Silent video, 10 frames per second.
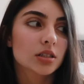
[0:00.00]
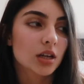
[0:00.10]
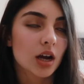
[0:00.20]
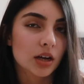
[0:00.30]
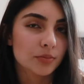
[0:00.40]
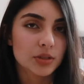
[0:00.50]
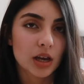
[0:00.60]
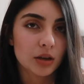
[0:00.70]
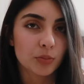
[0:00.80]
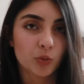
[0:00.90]

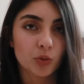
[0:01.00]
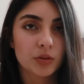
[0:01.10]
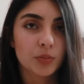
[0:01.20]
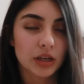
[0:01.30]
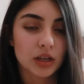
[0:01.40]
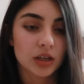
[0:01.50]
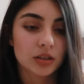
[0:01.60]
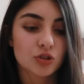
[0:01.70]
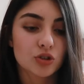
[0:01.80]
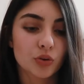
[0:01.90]
timetable would be.
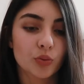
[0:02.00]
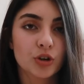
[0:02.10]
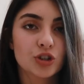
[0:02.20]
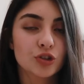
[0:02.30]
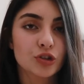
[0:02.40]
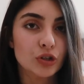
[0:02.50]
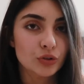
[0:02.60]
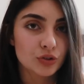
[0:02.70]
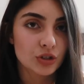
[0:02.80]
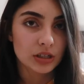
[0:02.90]
So what you'd
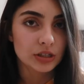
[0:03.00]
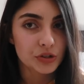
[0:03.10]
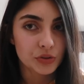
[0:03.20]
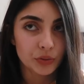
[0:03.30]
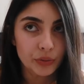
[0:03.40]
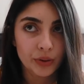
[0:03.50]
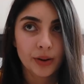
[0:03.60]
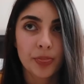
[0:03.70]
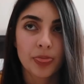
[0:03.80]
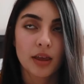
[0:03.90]
usually do
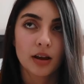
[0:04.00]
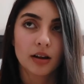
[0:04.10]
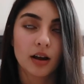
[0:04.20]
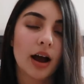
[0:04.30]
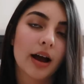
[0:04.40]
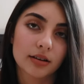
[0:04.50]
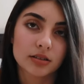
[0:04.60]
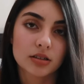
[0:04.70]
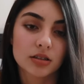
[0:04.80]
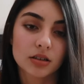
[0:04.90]

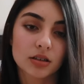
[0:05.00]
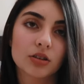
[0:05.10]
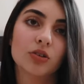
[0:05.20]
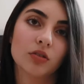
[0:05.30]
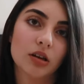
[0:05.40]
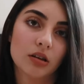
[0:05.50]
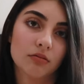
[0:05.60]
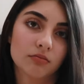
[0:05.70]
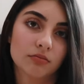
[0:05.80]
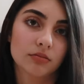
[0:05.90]
at uni
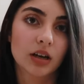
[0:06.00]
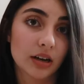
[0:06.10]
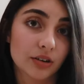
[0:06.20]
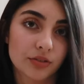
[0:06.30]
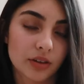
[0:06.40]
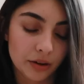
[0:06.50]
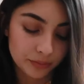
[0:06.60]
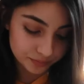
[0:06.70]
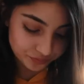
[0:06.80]
kind of thing.